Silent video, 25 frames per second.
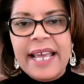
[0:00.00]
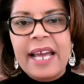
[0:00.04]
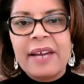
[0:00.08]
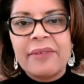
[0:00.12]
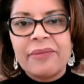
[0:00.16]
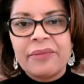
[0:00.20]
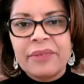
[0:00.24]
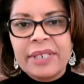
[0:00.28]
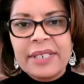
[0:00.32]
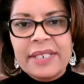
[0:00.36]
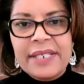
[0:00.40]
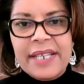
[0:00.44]

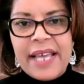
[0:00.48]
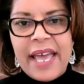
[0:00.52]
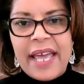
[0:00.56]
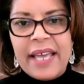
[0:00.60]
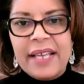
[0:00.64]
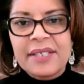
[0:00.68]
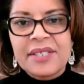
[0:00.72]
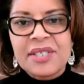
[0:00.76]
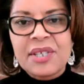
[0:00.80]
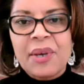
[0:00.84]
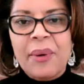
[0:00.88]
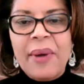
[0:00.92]
every
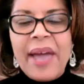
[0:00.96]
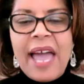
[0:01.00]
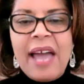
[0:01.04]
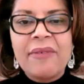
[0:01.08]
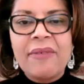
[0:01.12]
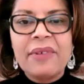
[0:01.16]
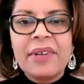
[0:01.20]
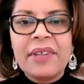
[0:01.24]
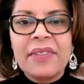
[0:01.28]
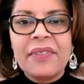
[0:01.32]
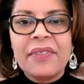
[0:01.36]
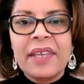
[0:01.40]
day. So
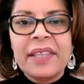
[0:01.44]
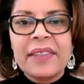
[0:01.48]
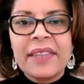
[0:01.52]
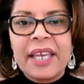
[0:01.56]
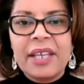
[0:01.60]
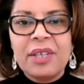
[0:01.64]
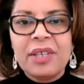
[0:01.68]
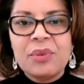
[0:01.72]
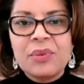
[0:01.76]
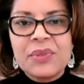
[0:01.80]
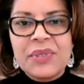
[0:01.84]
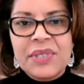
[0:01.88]
everything
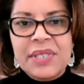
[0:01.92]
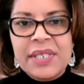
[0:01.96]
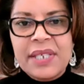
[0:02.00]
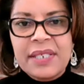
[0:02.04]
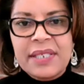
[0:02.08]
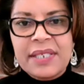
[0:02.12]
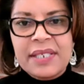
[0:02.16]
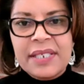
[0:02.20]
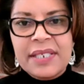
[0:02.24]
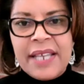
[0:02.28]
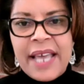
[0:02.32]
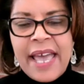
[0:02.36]
that you see
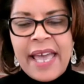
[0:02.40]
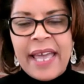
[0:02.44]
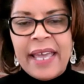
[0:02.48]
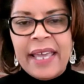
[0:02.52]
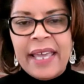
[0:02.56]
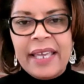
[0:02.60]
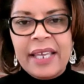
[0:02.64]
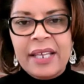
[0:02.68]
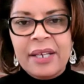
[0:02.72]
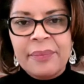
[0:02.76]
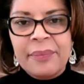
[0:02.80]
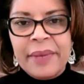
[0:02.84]

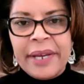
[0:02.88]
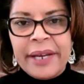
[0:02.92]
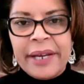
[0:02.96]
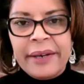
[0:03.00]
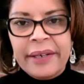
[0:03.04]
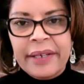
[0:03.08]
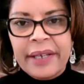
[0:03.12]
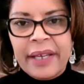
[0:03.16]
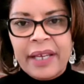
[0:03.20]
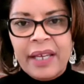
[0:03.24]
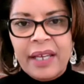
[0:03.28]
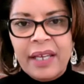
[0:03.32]
today in
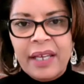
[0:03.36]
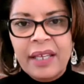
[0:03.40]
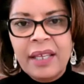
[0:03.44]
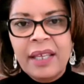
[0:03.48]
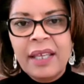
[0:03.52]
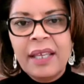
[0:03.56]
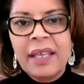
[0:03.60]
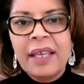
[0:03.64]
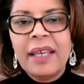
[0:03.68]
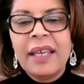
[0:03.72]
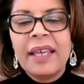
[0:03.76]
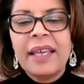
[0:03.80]
America
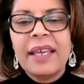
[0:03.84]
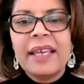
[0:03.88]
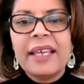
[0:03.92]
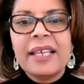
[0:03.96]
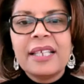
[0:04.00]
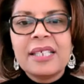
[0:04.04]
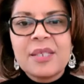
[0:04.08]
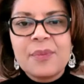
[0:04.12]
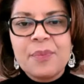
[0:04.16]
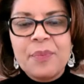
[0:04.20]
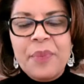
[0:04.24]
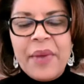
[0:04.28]

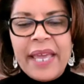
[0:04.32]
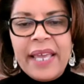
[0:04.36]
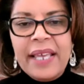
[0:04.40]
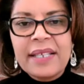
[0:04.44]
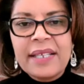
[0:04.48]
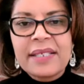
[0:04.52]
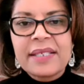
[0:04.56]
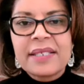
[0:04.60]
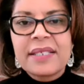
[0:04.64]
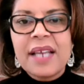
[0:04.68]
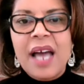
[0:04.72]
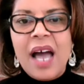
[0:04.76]
is
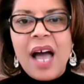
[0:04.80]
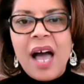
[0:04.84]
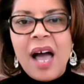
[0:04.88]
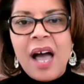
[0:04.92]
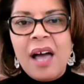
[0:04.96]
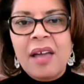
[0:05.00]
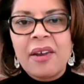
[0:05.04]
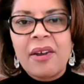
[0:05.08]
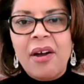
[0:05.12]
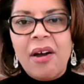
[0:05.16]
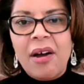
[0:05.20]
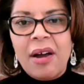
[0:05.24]
based
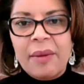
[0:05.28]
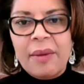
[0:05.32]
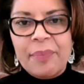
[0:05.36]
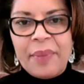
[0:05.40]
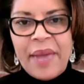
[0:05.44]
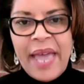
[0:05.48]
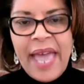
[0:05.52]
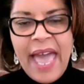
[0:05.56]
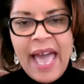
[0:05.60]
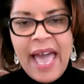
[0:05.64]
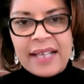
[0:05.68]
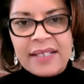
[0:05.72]
on our
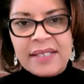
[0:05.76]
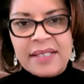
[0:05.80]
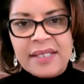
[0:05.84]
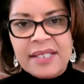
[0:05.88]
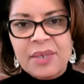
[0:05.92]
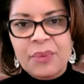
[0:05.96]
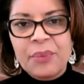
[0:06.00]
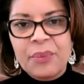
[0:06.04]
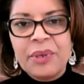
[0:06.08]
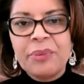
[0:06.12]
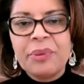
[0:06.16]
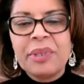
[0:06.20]
past.
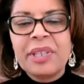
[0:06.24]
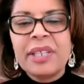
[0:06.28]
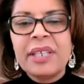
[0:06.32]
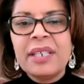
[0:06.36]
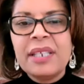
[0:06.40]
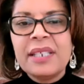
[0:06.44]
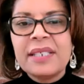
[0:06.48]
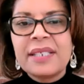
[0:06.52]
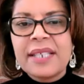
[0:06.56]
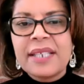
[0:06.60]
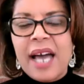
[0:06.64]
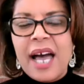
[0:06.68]
So we really
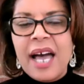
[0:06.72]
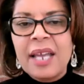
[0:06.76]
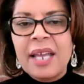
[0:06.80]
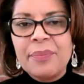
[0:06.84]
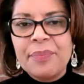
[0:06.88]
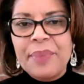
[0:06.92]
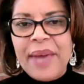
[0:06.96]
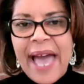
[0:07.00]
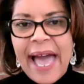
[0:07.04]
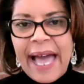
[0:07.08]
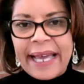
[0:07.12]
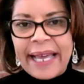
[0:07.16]
need to
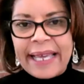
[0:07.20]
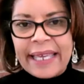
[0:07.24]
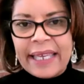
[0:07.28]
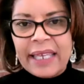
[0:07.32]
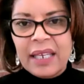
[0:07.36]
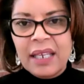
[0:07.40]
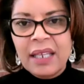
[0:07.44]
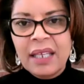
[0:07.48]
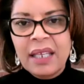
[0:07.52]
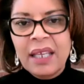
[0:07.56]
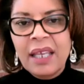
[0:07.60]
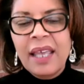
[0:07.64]
unpack
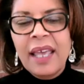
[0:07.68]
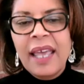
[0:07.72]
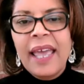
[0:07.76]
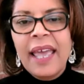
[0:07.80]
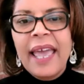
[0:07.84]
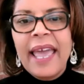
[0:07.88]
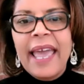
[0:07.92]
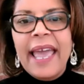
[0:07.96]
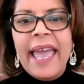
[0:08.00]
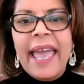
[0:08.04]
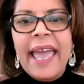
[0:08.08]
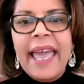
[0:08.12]
it.
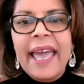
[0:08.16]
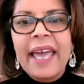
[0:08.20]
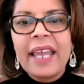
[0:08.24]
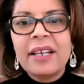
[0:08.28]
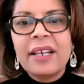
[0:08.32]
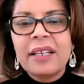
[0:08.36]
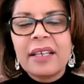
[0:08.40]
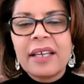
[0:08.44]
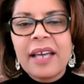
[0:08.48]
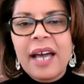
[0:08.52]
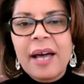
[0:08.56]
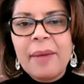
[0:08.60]
And
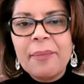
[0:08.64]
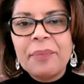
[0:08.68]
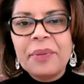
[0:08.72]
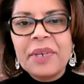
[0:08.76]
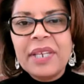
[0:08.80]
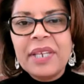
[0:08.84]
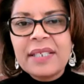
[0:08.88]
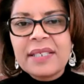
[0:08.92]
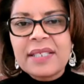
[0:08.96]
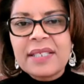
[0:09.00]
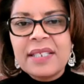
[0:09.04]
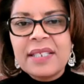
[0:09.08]

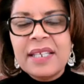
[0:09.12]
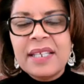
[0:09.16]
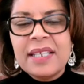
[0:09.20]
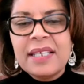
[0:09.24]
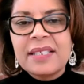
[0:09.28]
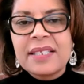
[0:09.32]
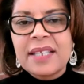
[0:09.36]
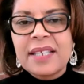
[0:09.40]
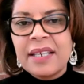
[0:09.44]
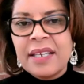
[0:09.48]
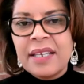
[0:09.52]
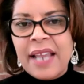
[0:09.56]
companies
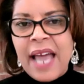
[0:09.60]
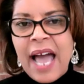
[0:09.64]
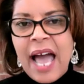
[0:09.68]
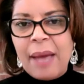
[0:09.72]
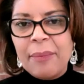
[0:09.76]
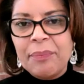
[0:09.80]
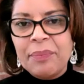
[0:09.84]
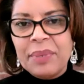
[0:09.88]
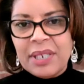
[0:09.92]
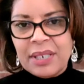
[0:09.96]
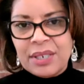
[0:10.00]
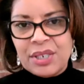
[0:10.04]
need to
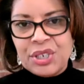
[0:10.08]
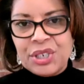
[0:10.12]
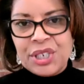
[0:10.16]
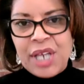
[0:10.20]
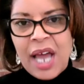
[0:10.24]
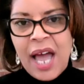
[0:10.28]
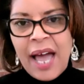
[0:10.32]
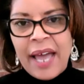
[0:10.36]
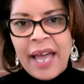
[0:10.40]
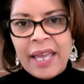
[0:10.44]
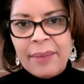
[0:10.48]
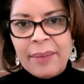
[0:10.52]
not be
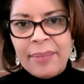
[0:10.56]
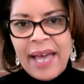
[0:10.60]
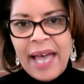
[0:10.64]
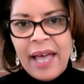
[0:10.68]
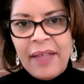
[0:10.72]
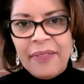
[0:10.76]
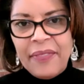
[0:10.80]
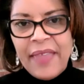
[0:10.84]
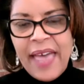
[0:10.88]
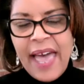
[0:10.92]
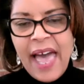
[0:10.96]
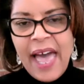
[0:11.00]
shy
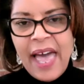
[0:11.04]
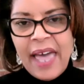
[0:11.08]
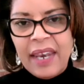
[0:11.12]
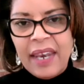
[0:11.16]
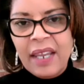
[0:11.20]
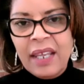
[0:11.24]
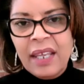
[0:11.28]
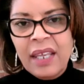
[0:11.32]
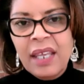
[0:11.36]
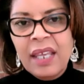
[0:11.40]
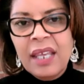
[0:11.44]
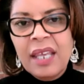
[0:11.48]
about that,
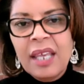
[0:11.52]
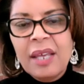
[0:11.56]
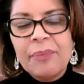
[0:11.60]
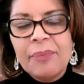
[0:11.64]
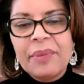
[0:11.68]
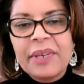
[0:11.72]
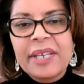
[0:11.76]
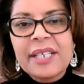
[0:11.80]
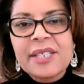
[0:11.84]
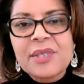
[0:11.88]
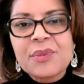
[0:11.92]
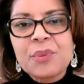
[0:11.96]

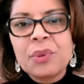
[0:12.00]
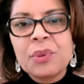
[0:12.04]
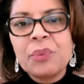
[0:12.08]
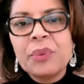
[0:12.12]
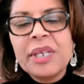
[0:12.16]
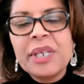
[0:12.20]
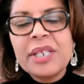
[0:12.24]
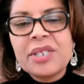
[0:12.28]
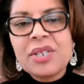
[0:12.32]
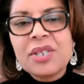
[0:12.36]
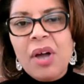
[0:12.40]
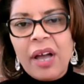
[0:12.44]
because when
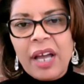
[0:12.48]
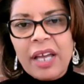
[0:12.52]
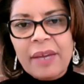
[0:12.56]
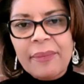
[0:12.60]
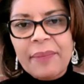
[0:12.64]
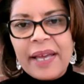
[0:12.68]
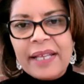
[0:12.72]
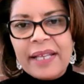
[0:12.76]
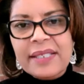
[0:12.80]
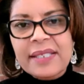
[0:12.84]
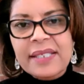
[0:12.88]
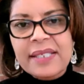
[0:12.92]
we talk
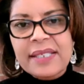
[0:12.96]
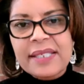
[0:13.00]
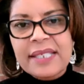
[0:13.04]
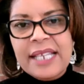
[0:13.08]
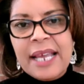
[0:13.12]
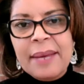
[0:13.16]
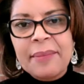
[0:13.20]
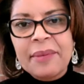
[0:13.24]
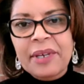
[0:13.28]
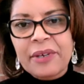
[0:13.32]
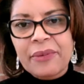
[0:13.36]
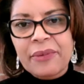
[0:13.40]
about
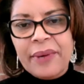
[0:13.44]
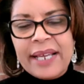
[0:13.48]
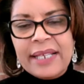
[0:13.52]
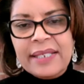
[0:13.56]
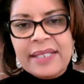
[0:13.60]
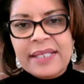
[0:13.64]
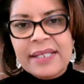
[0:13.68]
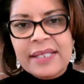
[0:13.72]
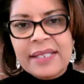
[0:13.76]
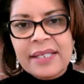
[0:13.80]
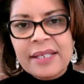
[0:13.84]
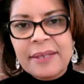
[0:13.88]
systemic
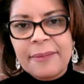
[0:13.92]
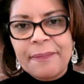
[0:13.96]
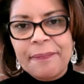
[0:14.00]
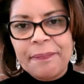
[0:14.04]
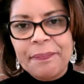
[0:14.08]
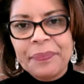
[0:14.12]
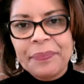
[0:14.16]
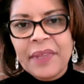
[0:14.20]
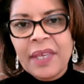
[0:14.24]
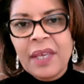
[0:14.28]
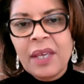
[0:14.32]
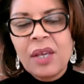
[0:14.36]
racism,
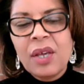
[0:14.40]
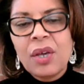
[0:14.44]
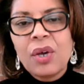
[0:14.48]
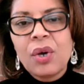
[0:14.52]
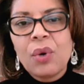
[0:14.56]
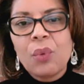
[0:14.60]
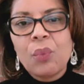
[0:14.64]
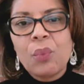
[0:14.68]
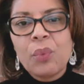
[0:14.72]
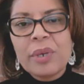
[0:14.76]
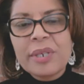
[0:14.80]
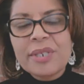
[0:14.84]

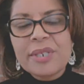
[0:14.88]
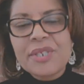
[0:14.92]
we're